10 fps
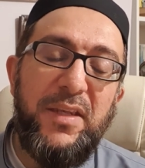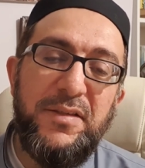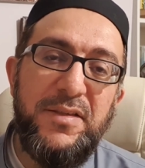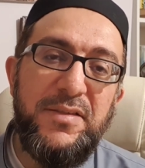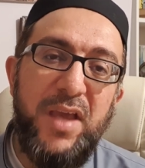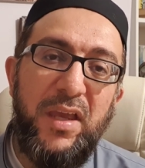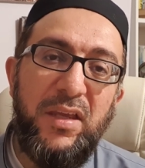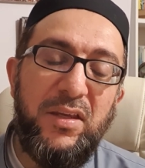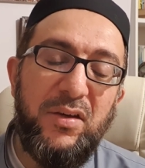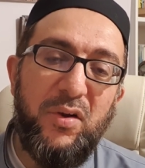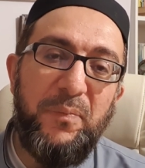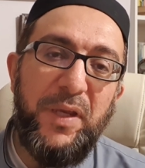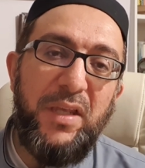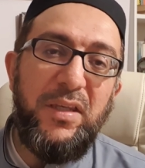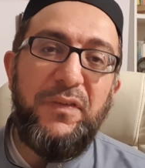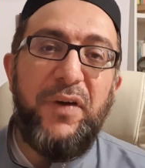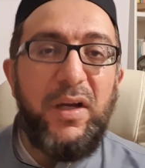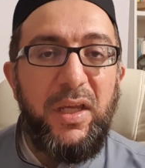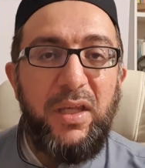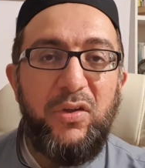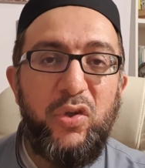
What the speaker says: doesn't say Rabbi inni faqir.